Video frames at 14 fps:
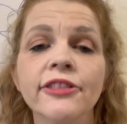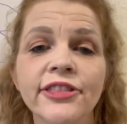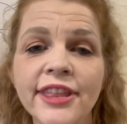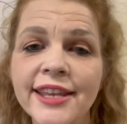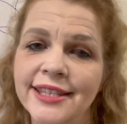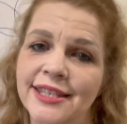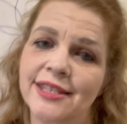
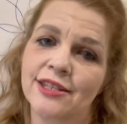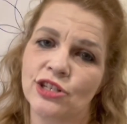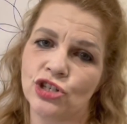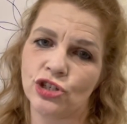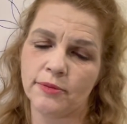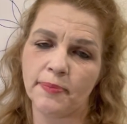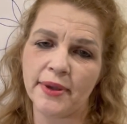This
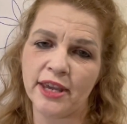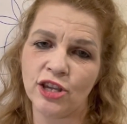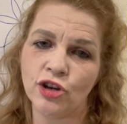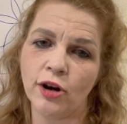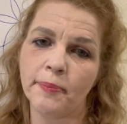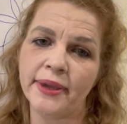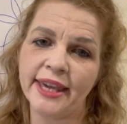should be
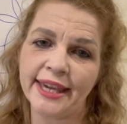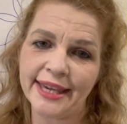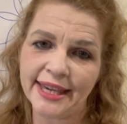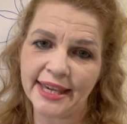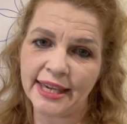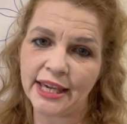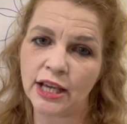your
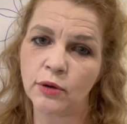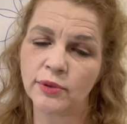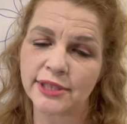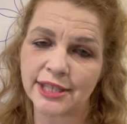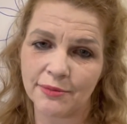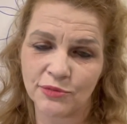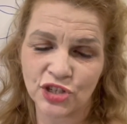PE
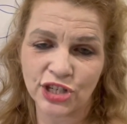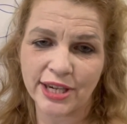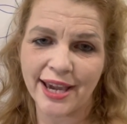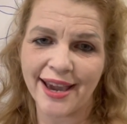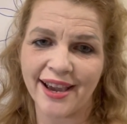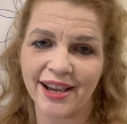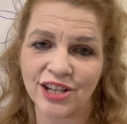equals
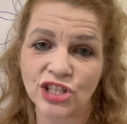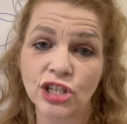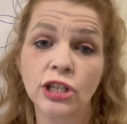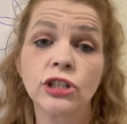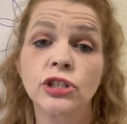MGH.